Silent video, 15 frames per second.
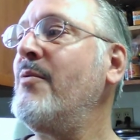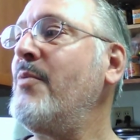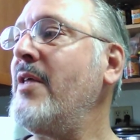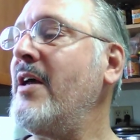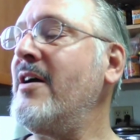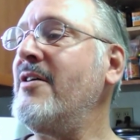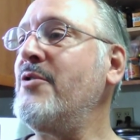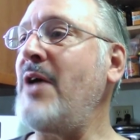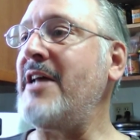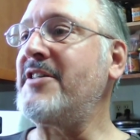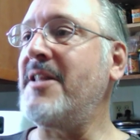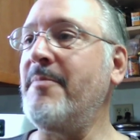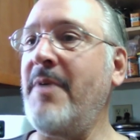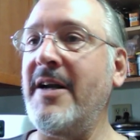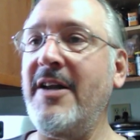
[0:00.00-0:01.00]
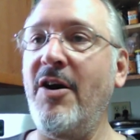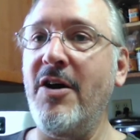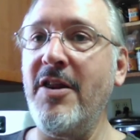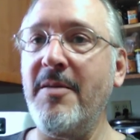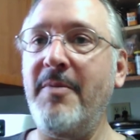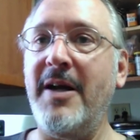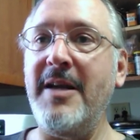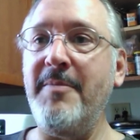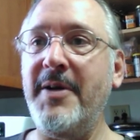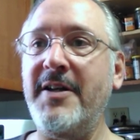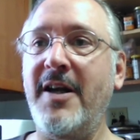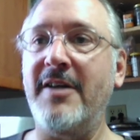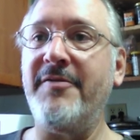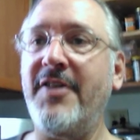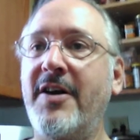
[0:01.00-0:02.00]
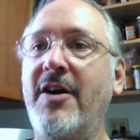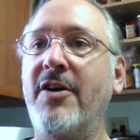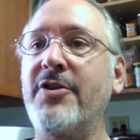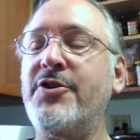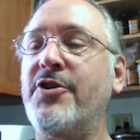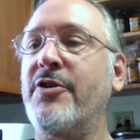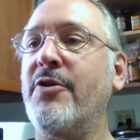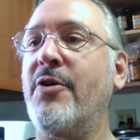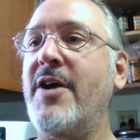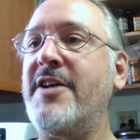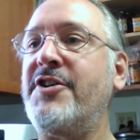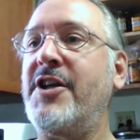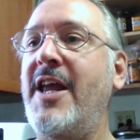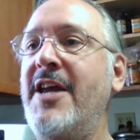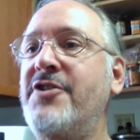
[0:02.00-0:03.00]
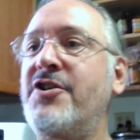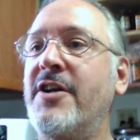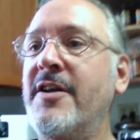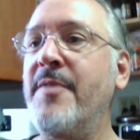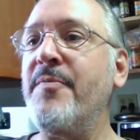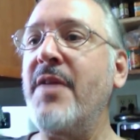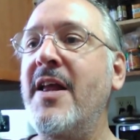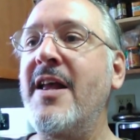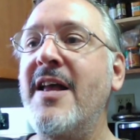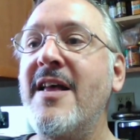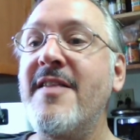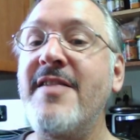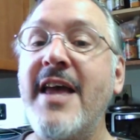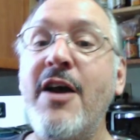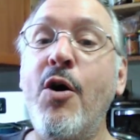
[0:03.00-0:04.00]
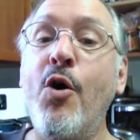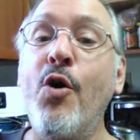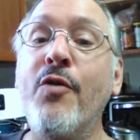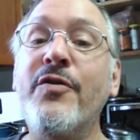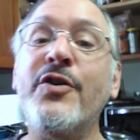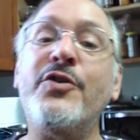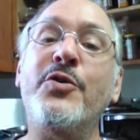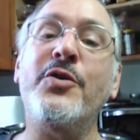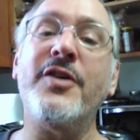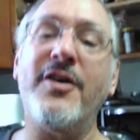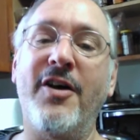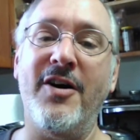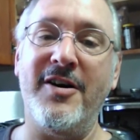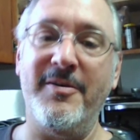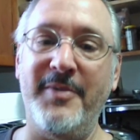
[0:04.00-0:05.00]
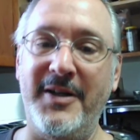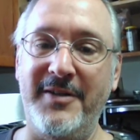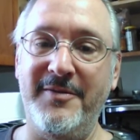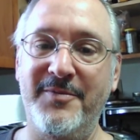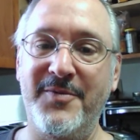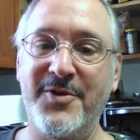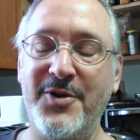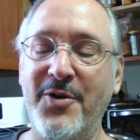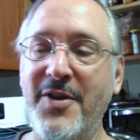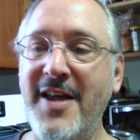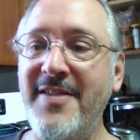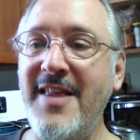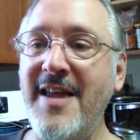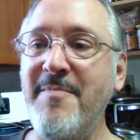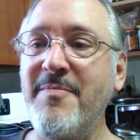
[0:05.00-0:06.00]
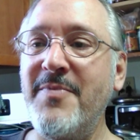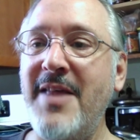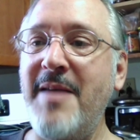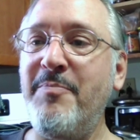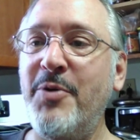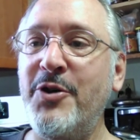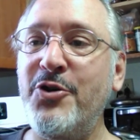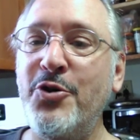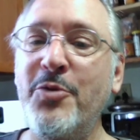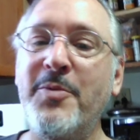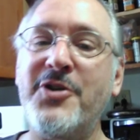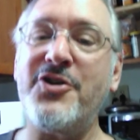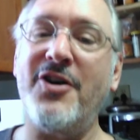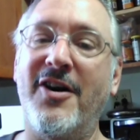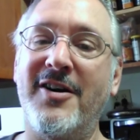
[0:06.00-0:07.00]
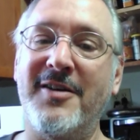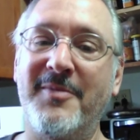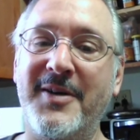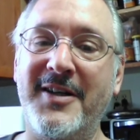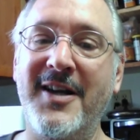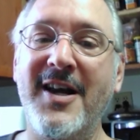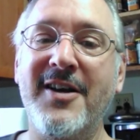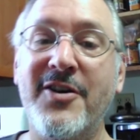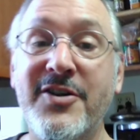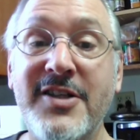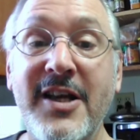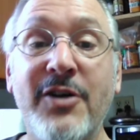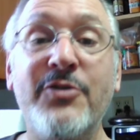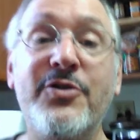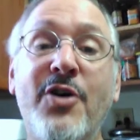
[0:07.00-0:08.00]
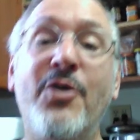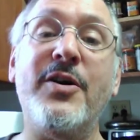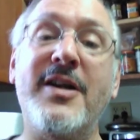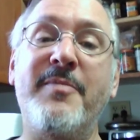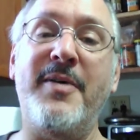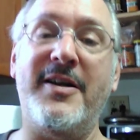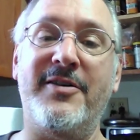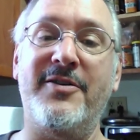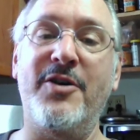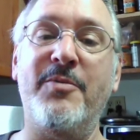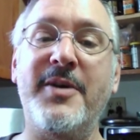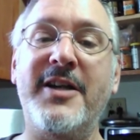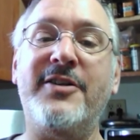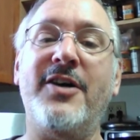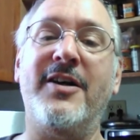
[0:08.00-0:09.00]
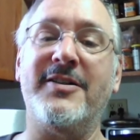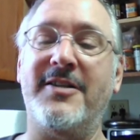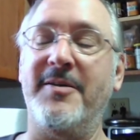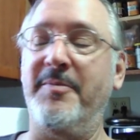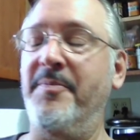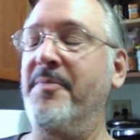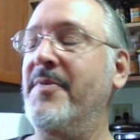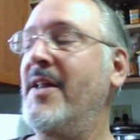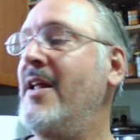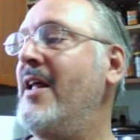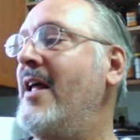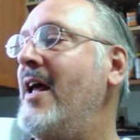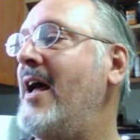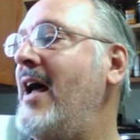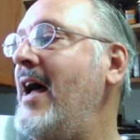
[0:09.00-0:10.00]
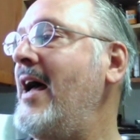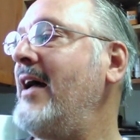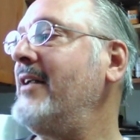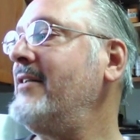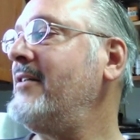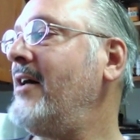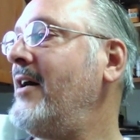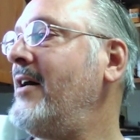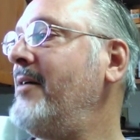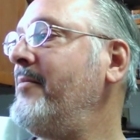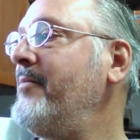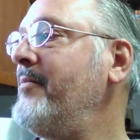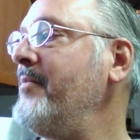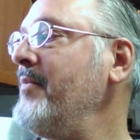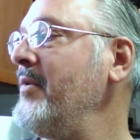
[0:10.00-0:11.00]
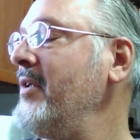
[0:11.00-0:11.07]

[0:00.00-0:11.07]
who has the money, all the money, but none of the culture or education, they overdo the cardamom. So then they put too much cardamom because they don't know any better. Nobody taught them. And and